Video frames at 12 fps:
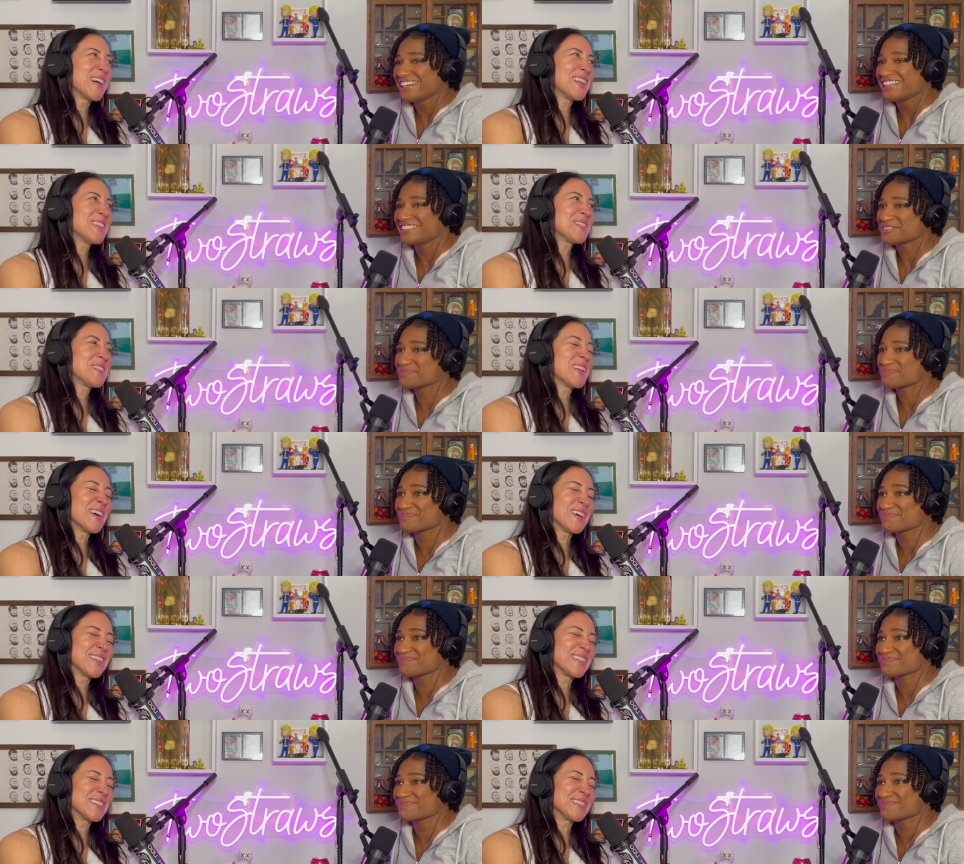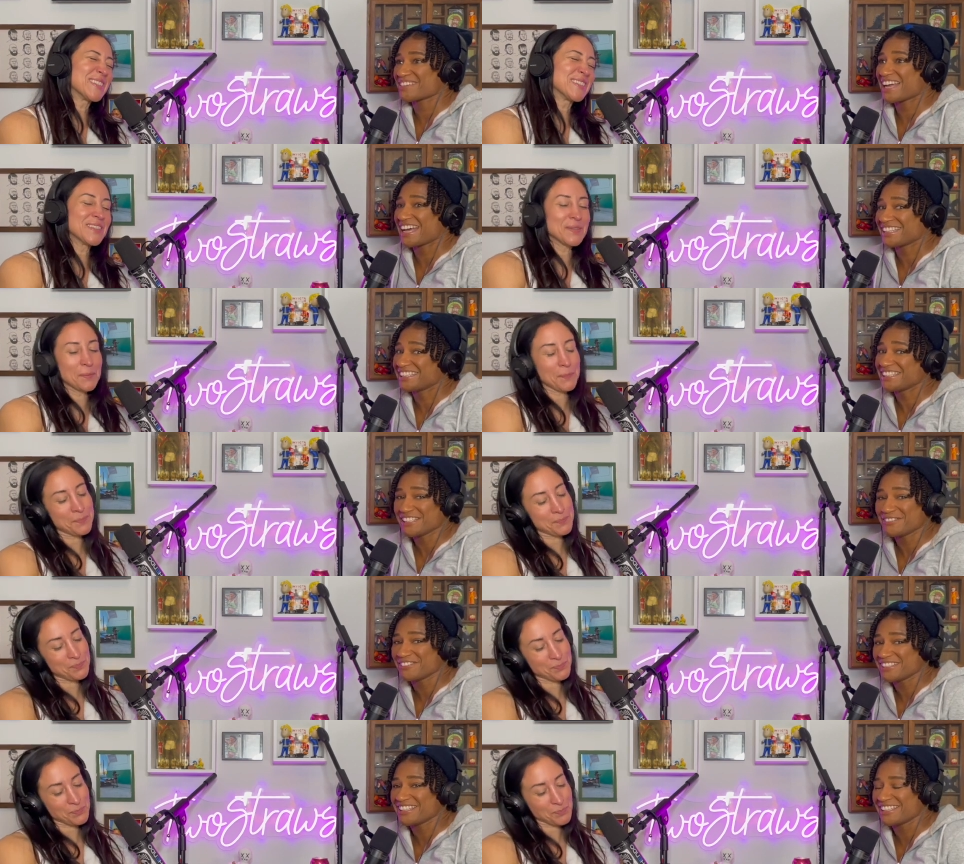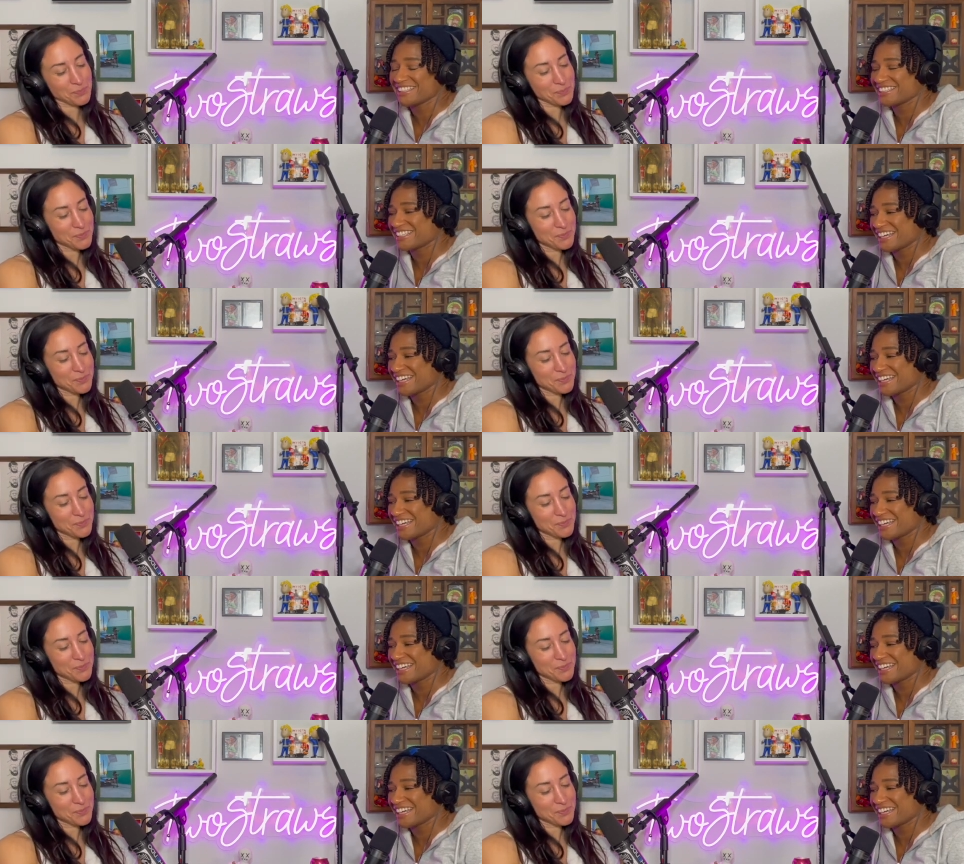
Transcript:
Speaker 1: I don't know. I think he would.